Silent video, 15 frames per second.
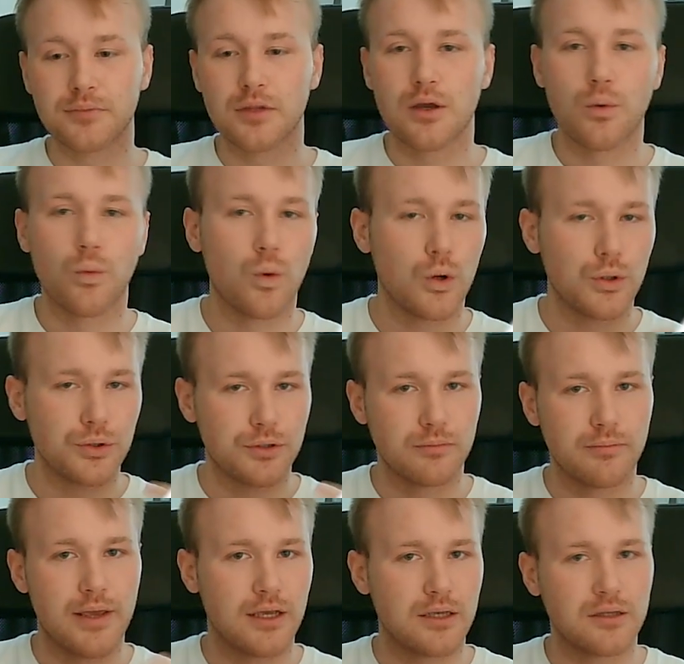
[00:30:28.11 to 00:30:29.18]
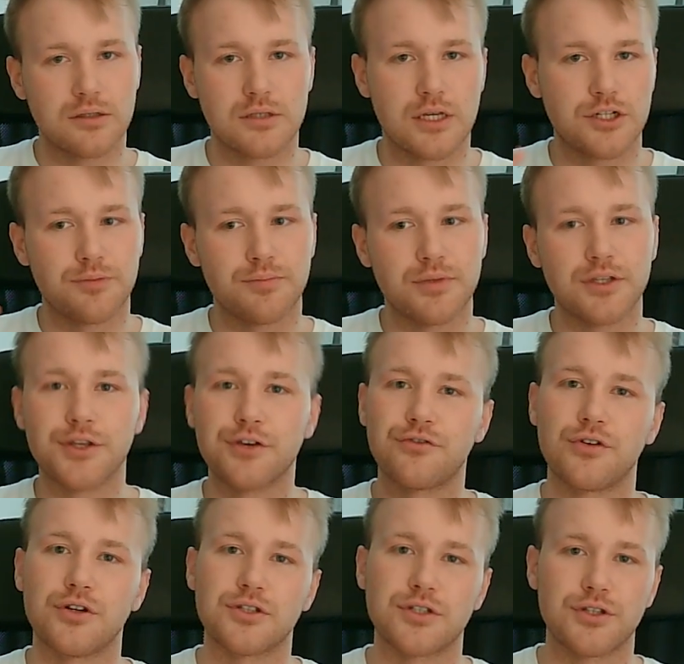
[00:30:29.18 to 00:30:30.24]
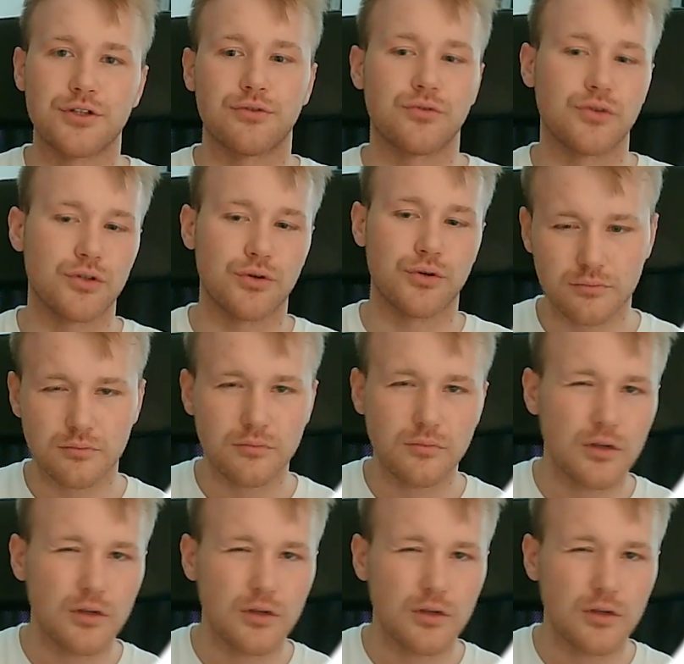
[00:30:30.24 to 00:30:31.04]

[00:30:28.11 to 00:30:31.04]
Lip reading: won't make such a big difference in your returns.